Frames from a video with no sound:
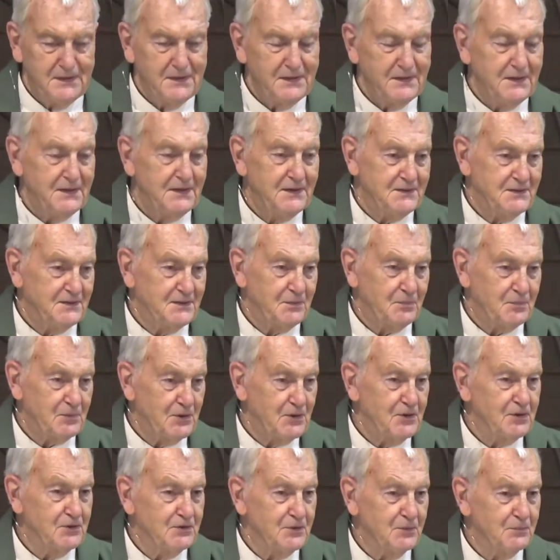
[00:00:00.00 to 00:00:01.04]
in
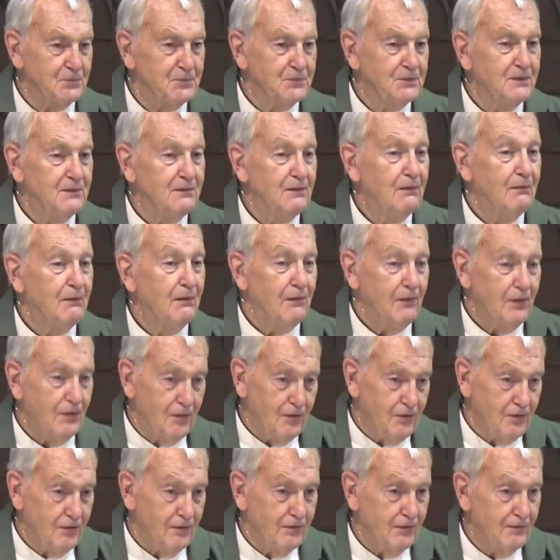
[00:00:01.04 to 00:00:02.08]
Capernaum,
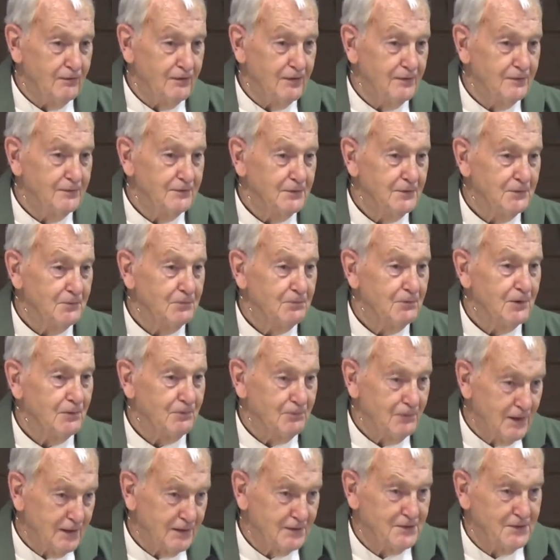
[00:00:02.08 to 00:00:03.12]
all were
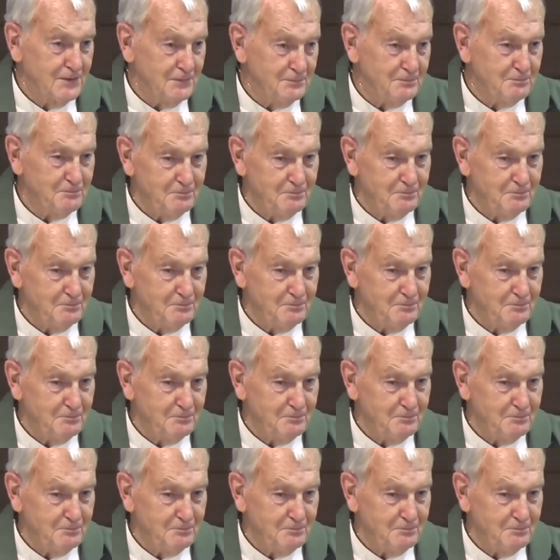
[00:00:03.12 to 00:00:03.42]
welcome.